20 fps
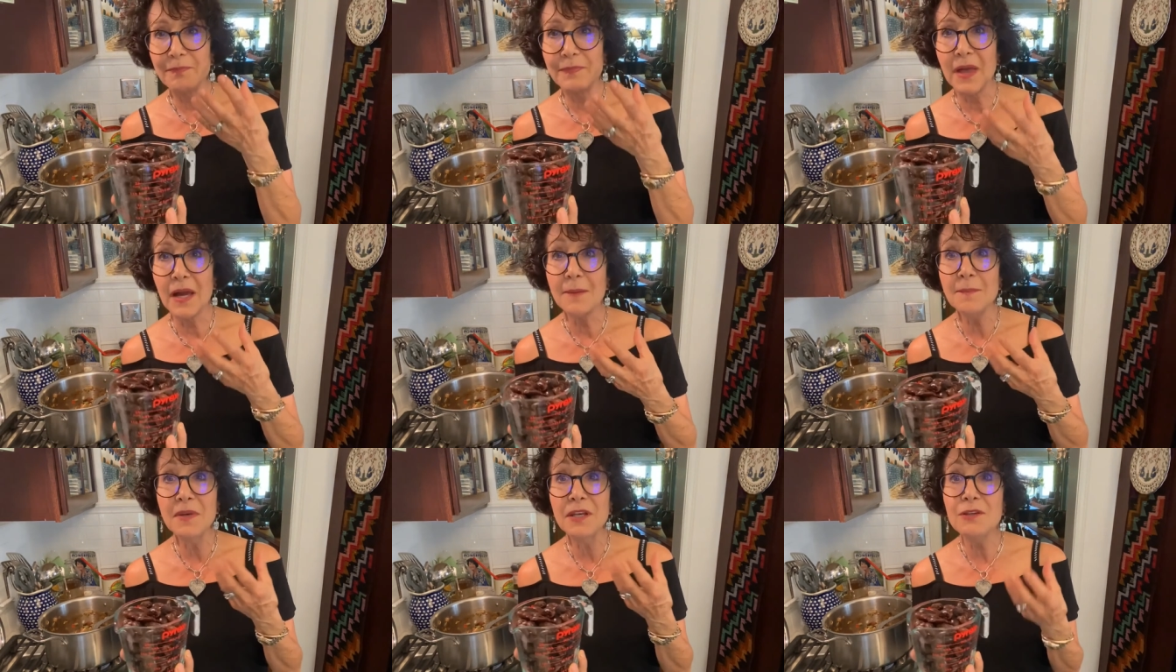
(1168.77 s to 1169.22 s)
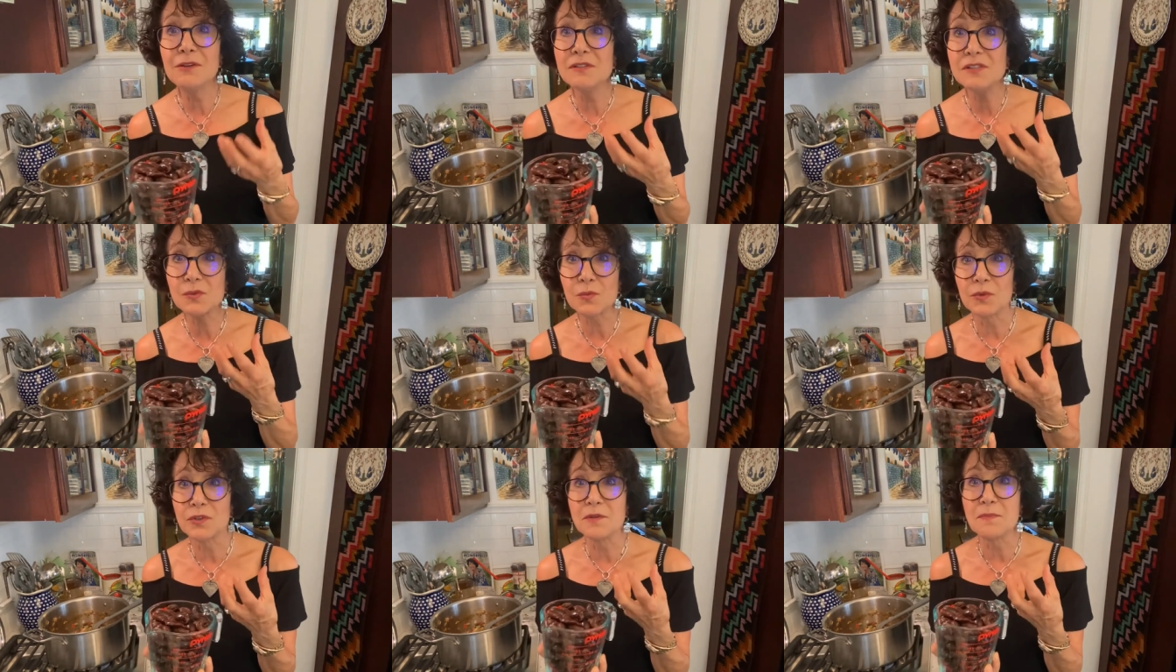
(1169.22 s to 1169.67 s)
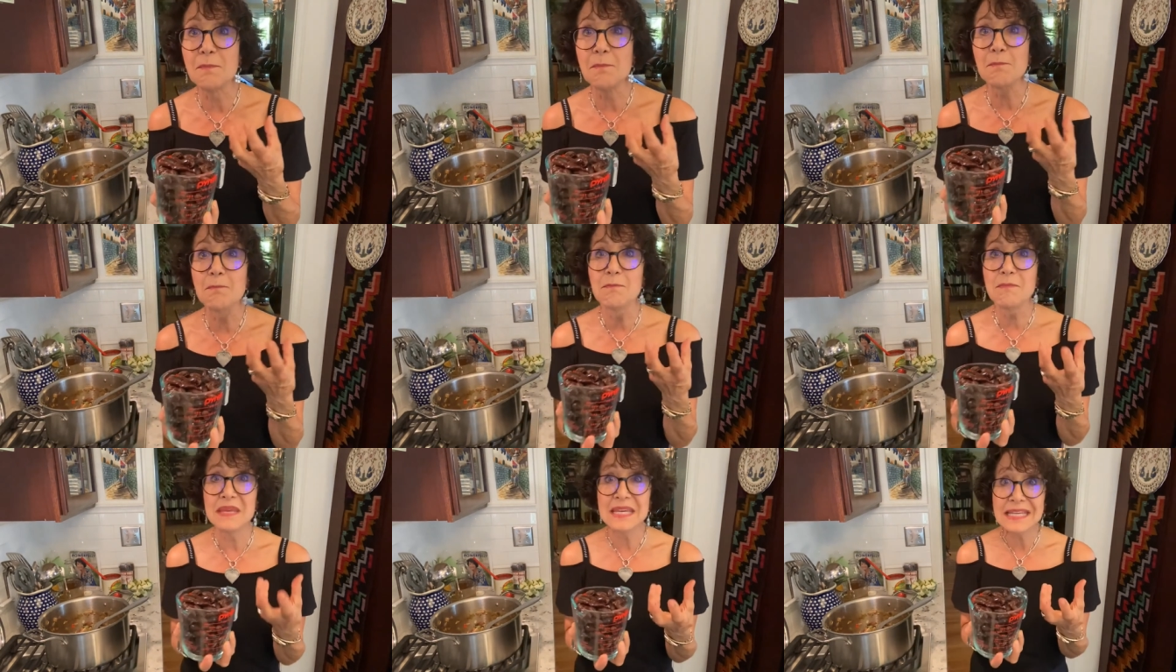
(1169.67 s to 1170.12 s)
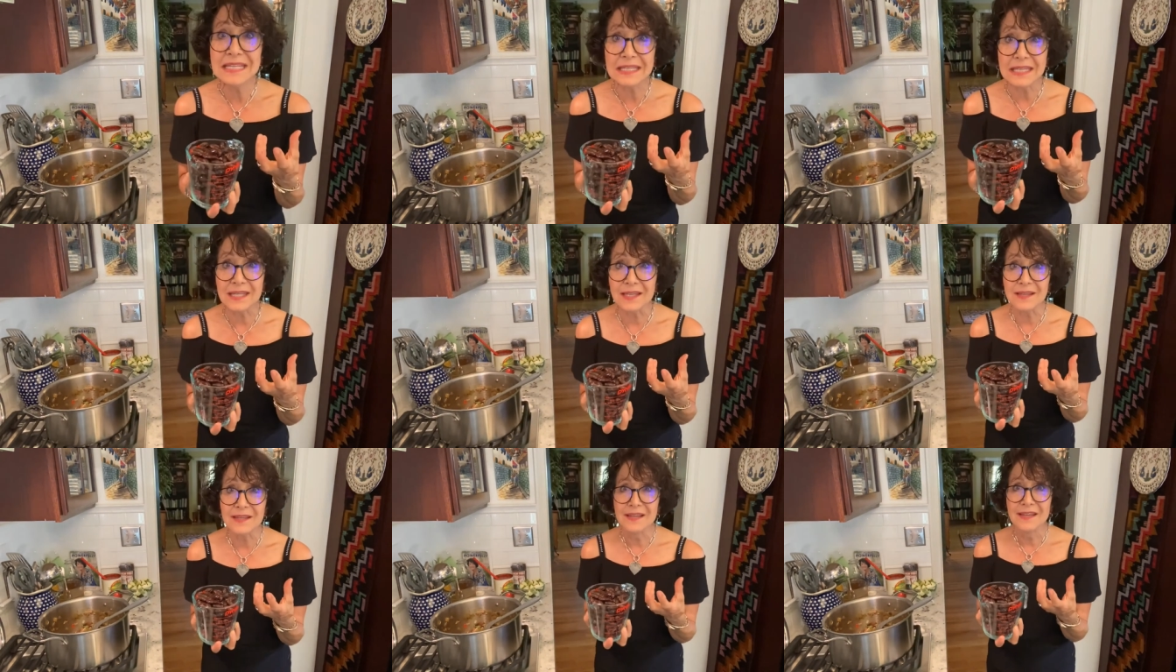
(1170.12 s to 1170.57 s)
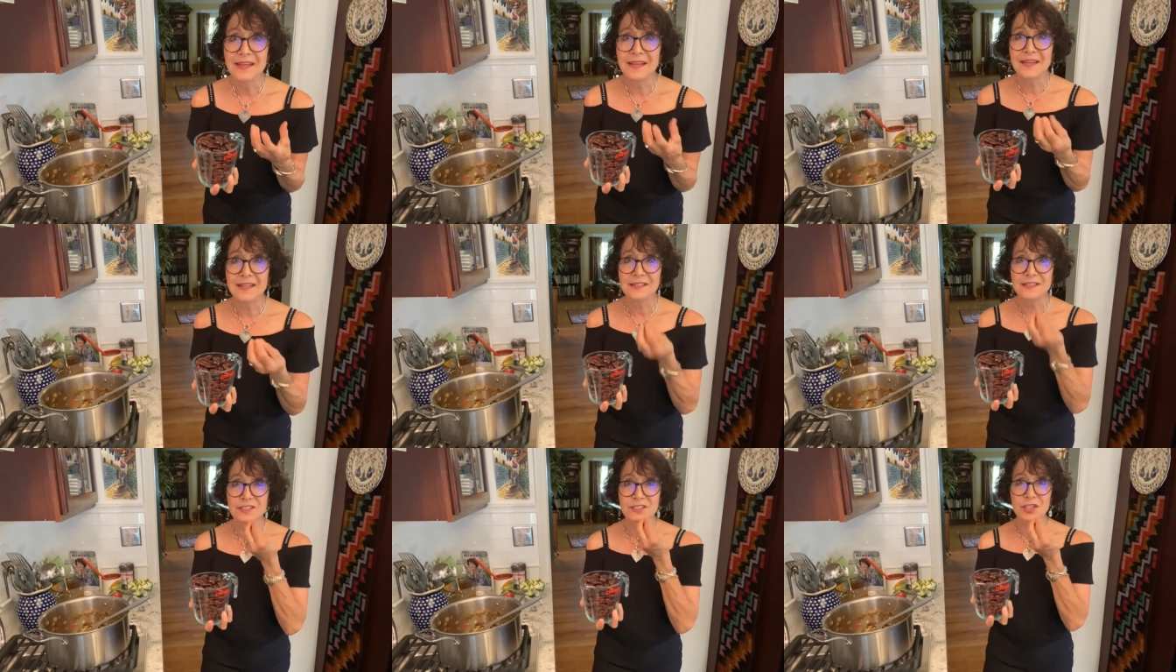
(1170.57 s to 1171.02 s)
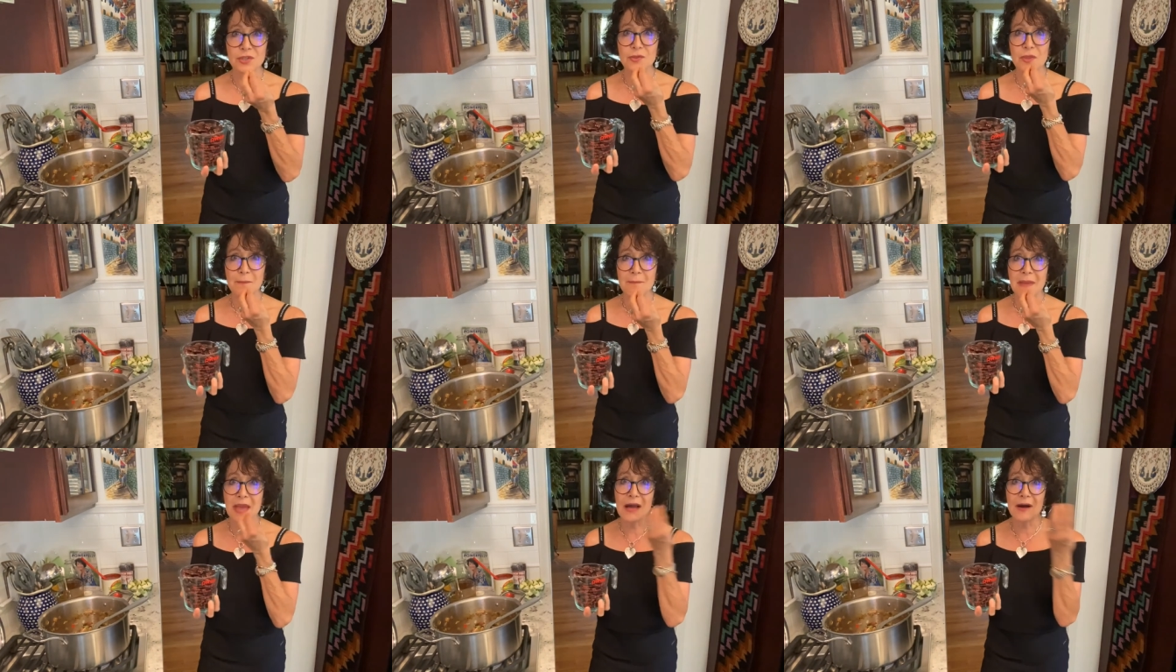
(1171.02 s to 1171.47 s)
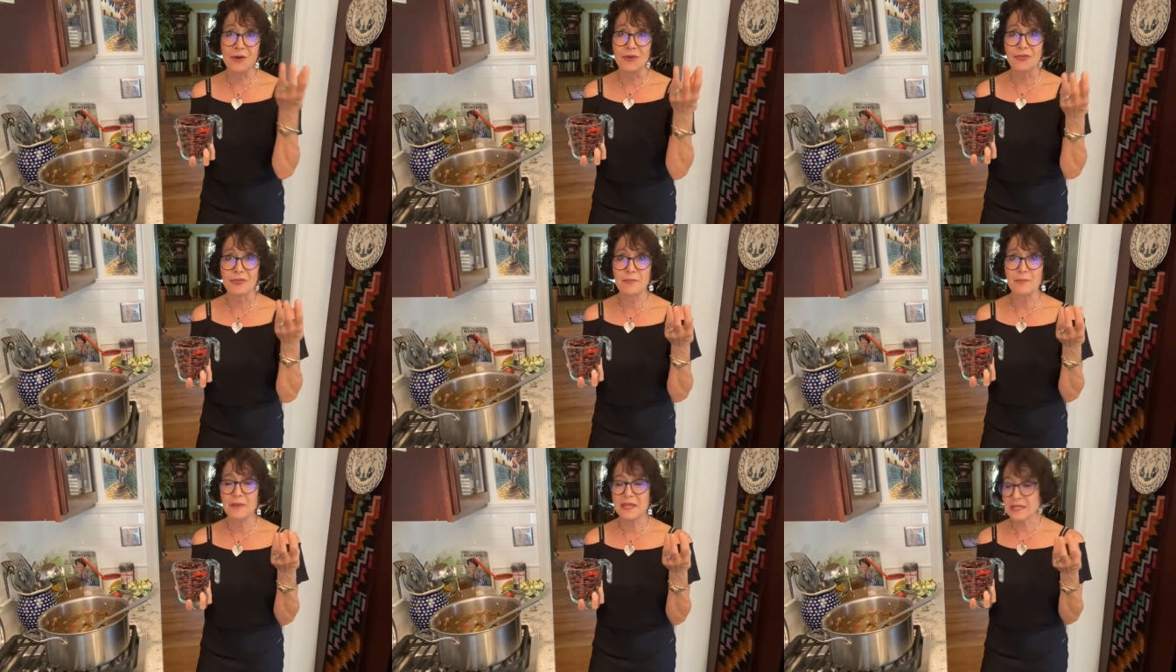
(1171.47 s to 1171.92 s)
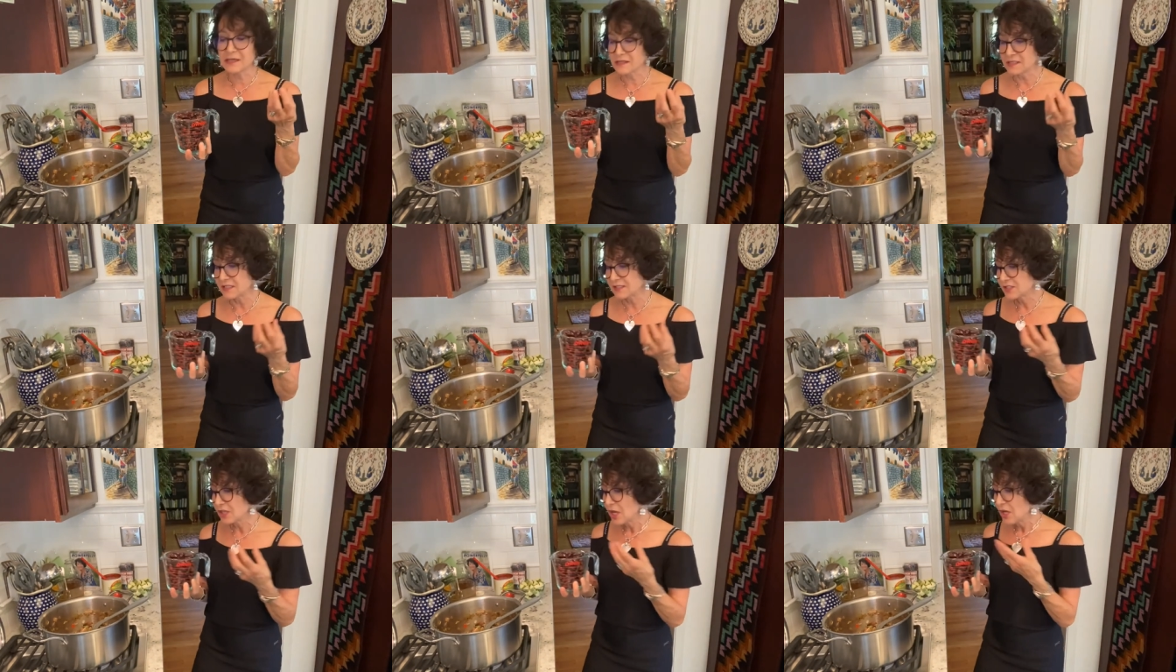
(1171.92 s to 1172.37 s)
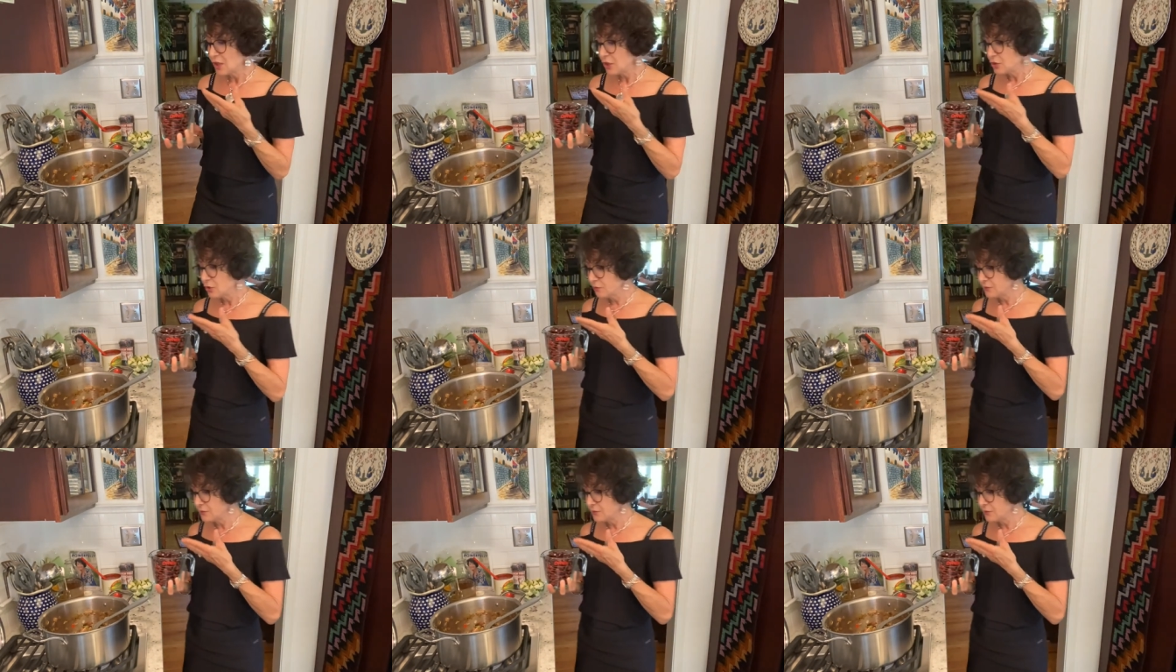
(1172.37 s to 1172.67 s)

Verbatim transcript: I'm gonna use the word meaty to the mouth because you